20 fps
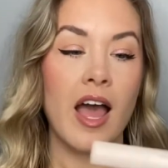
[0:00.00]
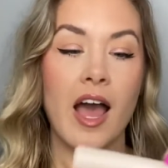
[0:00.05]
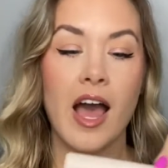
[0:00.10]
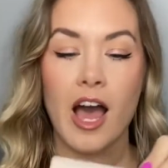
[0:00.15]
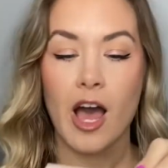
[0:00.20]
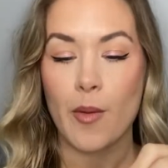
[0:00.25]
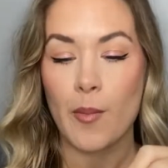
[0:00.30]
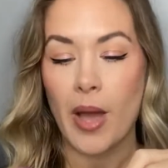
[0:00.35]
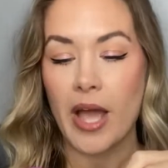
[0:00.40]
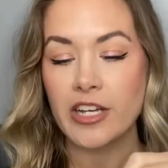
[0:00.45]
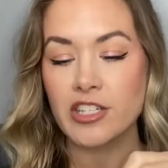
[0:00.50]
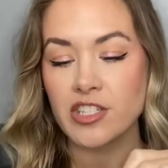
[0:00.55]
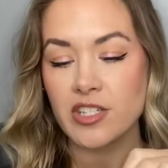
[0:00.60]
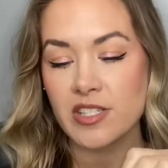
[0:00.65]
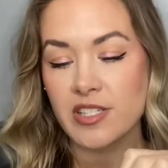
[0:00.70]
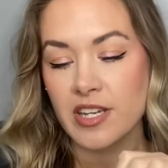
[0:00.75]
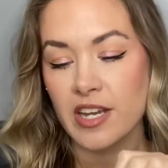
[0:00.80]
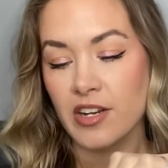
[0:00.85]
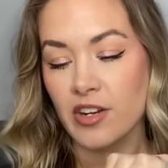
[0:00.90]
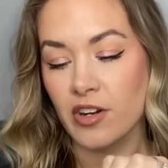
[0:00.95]
Um, I
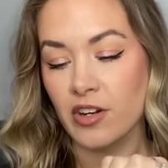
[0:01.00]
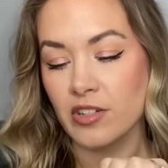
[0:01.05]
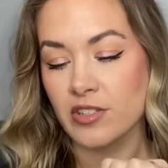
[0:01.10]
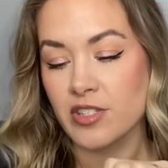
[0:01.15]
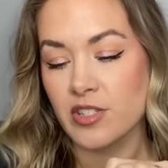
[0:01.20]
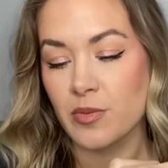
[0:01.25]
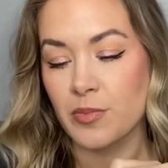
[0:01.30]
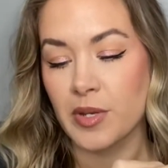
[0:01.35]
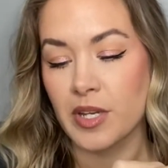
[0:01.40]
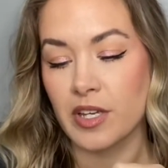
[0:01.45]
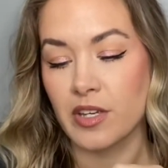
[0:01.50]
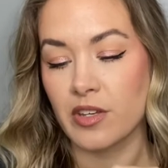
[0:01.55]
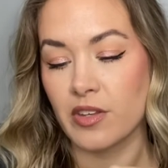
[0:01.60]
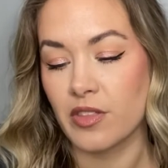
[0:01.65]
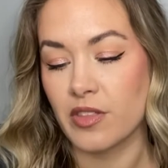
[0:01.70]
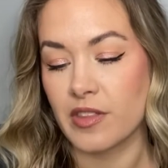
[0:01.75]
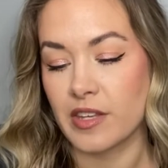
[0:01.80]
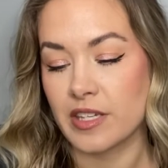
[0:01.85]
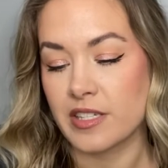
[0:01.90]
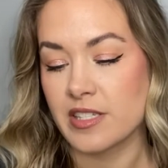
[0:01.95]
just had heard so many
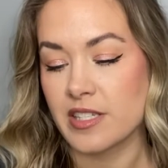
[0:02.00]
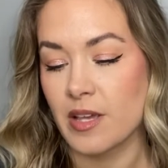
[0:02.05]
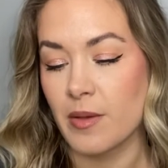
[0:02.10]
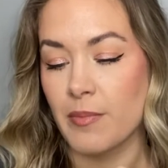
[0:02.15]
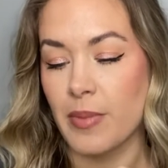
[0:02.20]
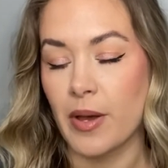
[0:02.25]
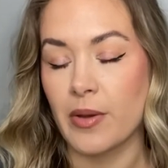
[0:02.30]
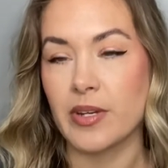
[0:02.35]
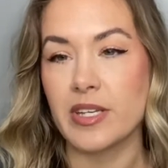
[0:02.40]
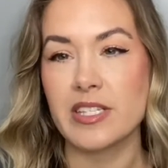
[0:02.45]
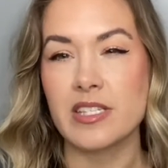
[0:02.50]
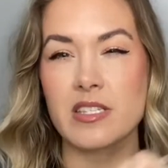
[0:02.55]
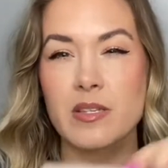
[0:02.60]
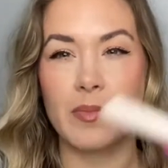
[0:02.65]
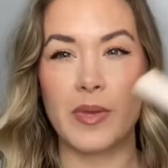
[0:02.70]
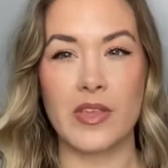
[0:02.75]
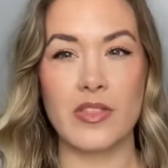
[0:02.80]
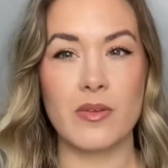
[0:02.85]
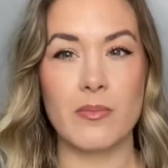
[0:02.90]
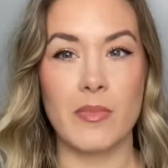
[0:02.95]
good things about it.
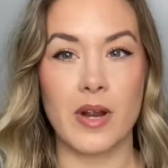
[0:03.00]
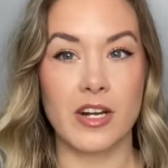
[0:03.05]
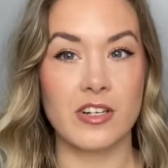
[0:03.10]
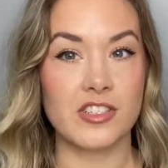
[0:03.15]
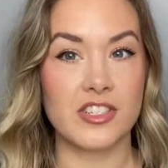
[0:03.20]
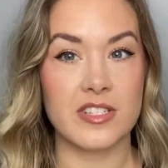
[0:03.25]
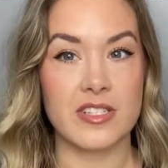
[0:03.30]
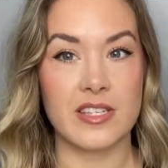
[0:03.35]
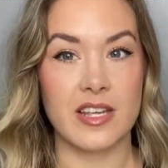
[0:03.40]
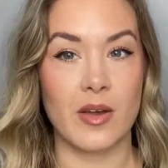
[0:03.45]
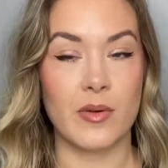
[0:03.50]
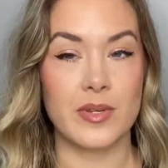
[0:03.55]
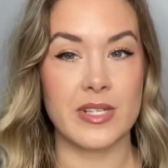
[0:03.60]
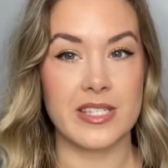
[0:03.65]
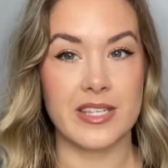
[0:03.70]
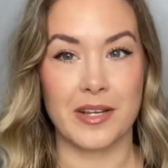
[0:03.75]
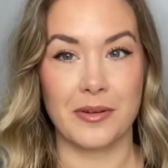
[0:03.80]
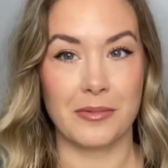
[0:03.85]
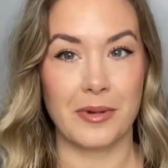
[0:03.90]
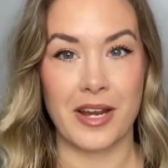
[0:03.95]
Samantha March is always
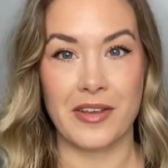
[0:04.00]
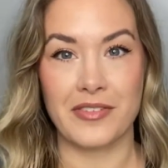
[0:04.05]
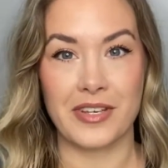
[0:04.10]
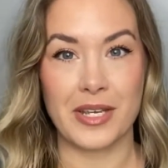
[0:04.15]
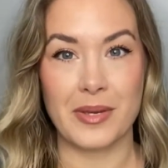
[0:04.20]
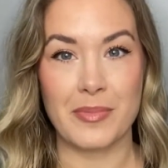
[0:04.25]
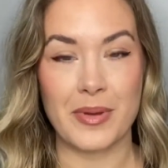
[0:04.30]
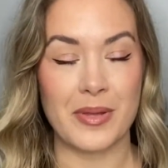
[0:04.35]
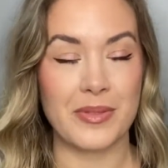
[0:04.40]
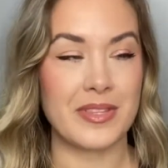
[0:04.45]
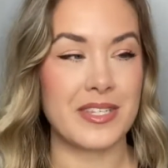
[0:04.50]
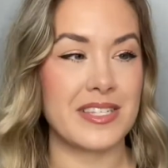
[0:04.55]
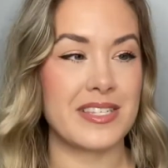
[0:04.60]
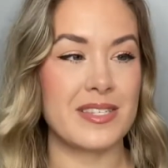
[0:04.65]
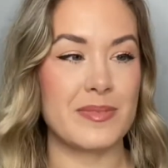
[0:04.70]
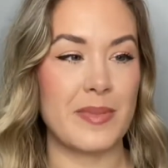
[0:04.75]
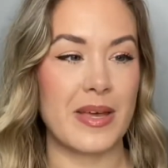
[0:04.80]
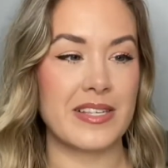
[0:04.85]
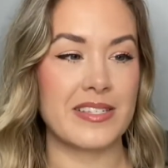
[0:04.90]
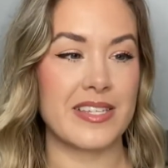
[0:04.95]
like raving about this
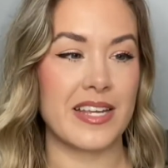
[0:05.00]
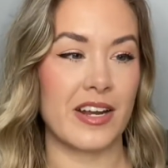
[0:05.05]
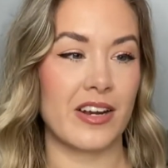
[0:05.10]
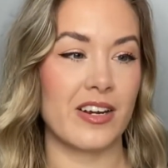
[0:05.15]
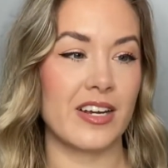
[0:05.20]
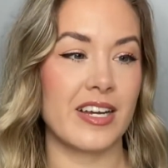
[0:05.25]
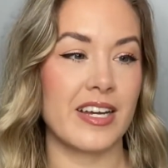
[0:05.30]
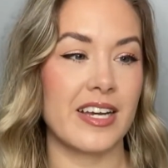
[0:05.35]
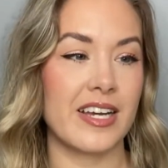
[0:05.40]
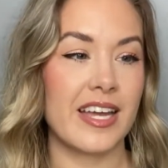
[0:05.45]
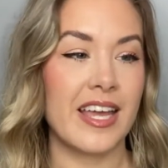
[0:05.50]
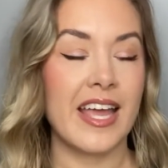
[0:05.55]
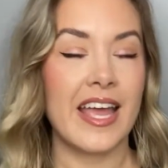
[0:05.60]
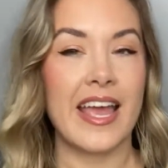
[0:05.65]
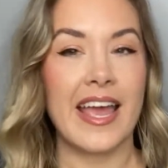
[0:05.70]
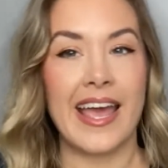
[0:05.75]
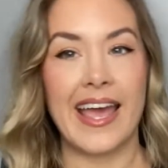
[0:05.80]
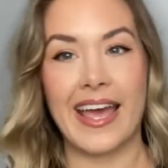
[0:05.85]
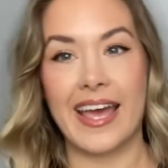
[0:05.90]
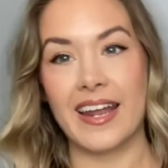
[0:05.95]
mascara,
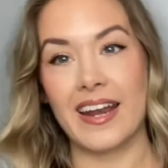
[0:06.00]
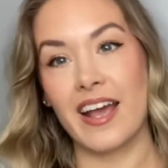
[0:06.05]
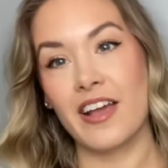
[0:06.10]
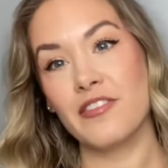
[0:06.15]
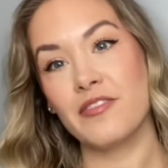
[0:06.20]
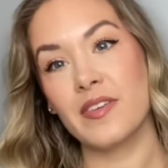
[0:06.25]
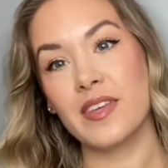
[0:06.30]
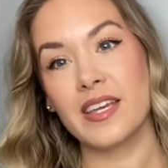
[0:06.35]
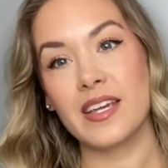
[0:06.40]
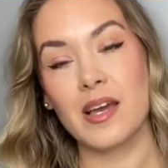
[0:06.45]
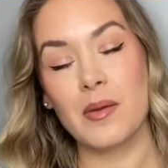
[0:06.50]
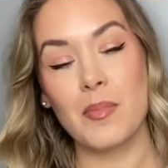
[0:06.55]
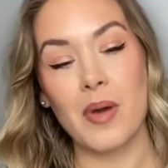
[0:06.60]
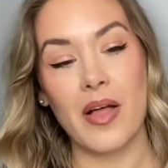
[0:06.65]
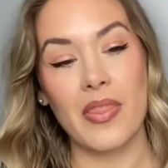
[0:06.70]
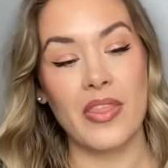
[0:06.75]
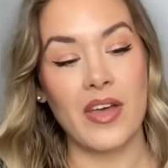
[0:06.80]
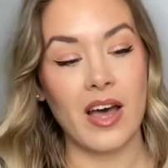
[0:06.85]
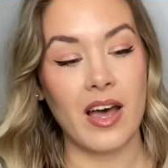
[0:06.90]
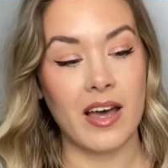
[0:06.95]
and I feel like I'm
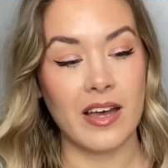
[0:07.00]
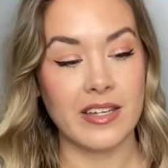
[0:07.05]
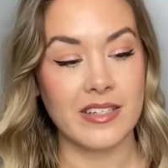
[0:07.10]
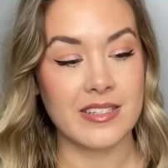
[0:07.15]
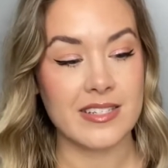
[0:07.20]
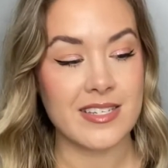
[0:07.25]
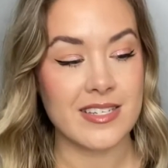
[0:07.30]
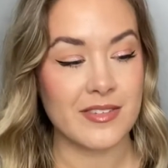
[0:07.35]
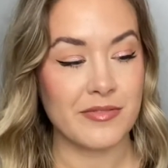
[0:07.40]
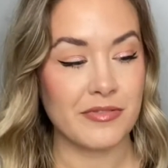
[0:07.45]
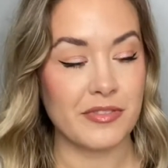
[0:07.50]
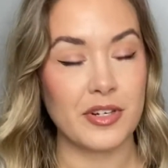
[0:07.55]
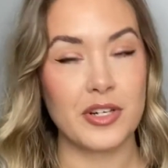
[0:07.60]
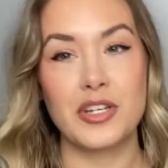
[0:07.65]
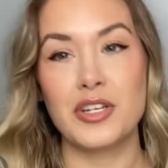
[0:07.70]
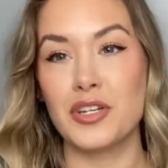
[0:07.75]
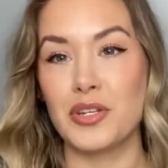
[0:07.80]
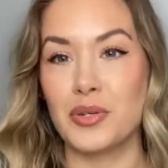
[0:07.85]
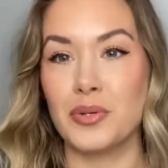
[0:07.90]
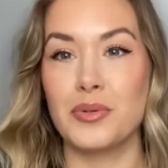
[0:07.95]
on the hunt for a
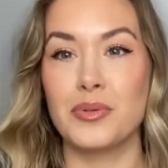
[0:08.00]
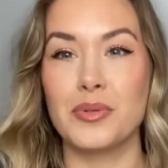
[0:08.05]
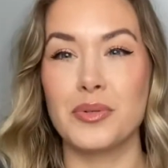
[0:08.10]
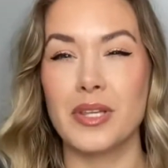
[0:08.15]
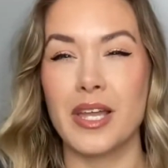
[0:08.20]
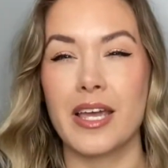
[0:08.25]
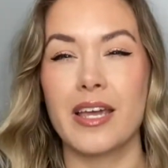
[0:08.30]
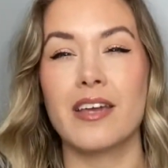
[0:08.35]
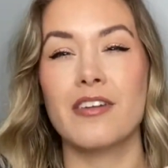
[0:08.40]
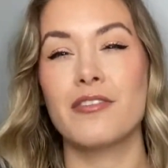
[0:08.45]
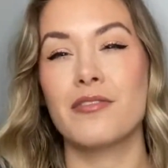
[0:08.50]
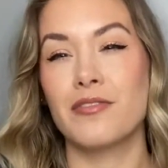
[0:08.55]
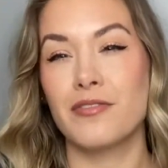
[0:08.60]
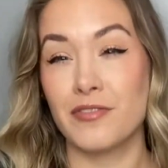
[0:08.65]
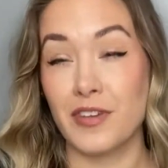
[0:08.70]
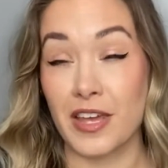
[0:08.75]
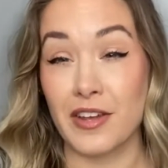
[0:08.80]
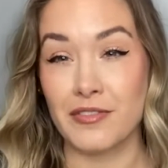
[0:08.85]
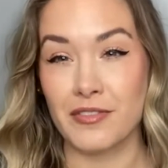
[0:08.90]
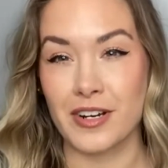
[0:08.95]
new like
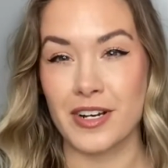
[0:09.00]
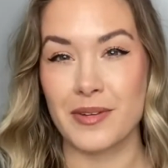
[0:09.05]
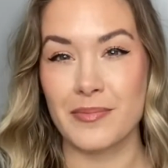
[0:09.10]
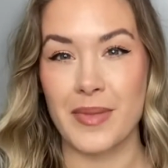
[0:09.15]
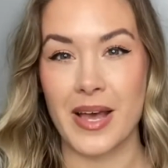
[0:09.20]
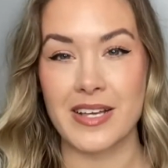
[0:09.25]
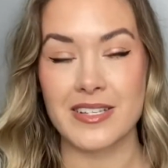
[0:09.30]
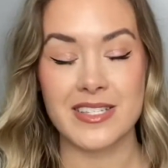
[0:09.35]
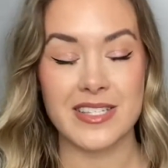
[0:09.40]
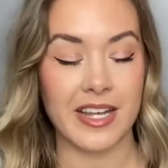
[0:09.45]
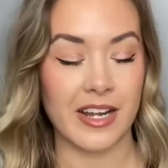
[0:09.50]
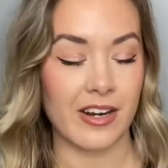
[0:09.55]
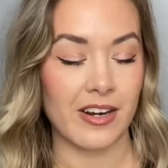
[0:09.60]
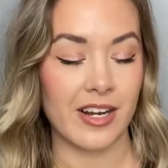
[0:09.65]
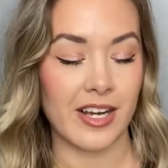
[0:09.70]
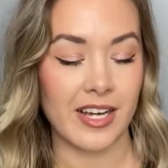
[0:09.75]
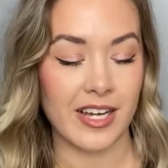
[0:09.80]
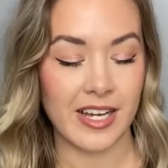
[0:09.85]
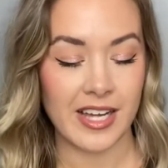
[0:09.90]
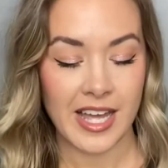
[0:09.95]
favorite
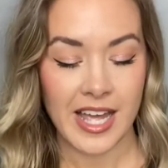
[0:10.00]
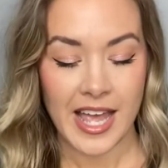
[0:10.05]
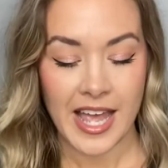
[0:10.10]
mascara,